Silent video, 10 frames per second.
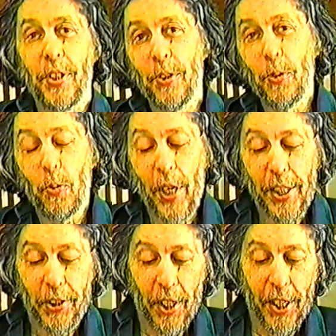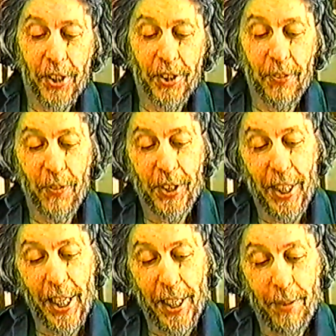the new rage artist of the
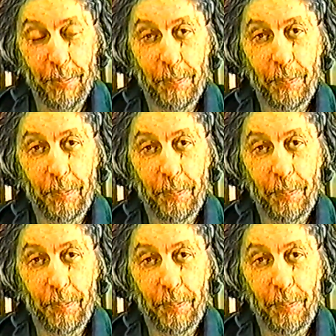day.